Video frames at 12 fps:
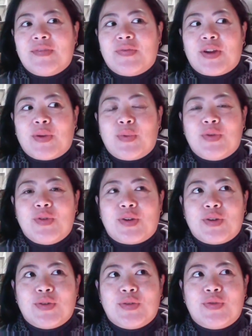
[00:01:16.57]
They would
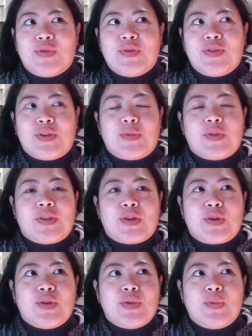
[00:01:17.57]
not have said what they
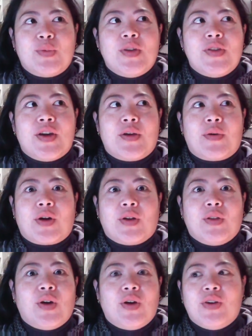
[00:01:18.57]
could when they were
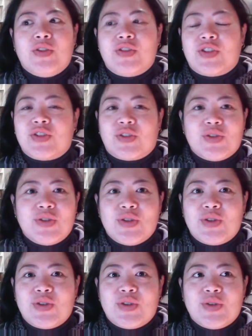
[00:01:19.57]
alone, just on
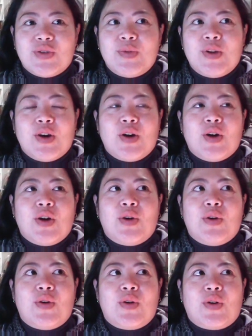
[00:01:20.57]
YouTube
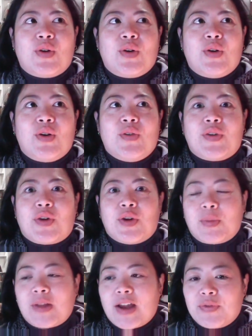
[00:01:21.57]
or on their own
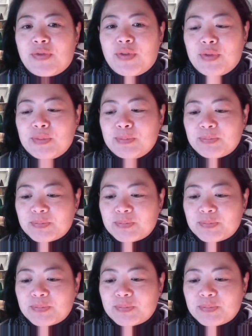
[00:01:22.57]
platform.